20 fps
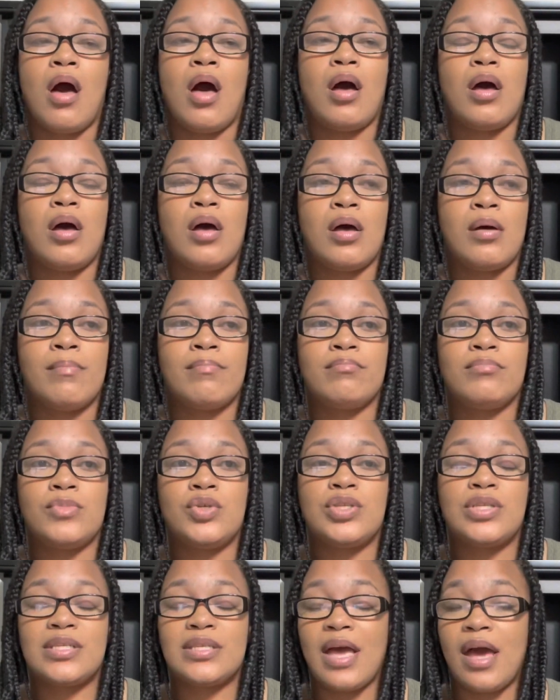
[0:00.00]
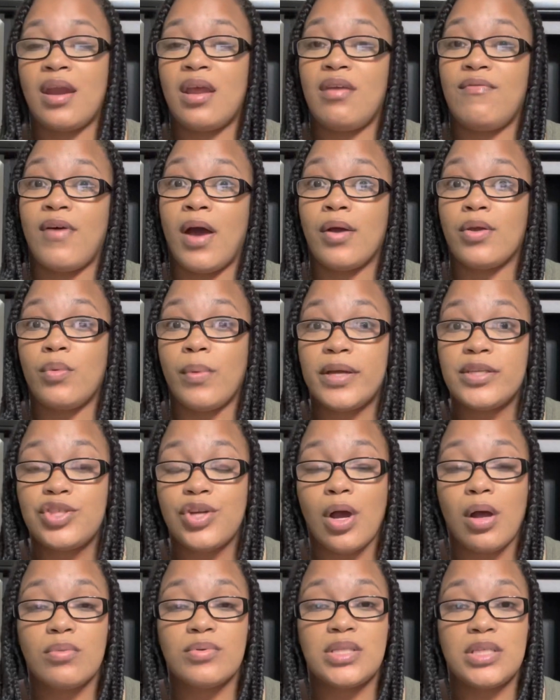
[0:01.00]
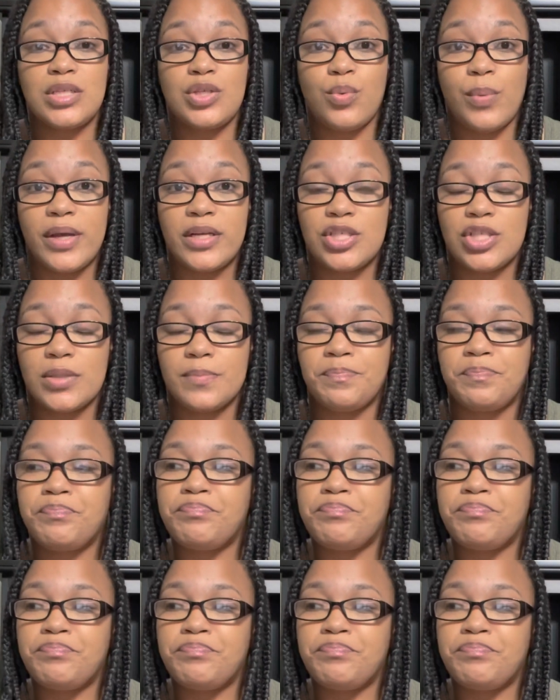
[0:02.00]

You just got to evaluate your own situation.